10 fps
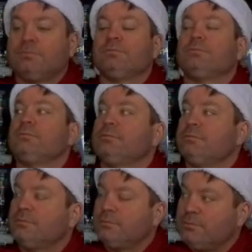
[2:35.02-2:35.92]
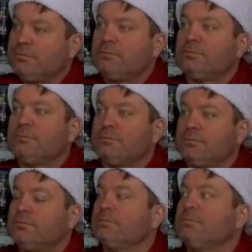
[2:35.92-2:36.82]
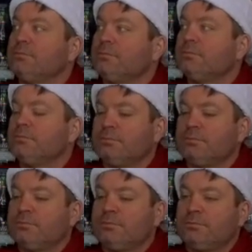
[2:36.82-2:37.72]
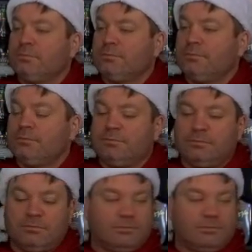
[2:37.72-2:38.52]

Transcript: (silent)